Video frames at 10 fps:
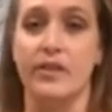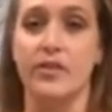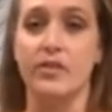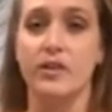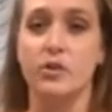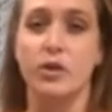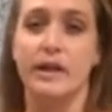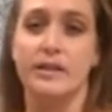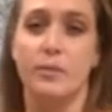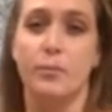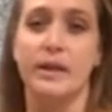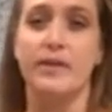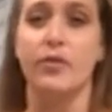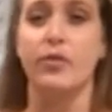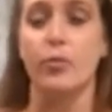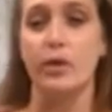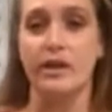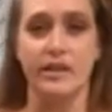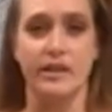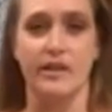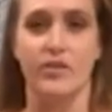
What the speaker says: They're not trying to be 3D.